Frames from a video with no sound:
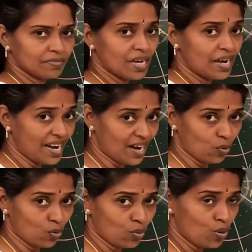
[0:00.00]
Now,
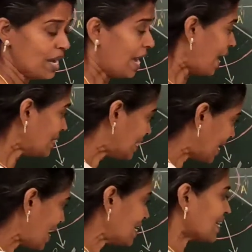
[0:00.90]
at
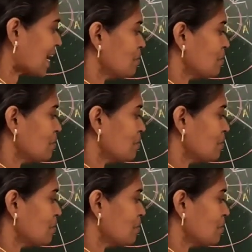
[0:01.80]
that time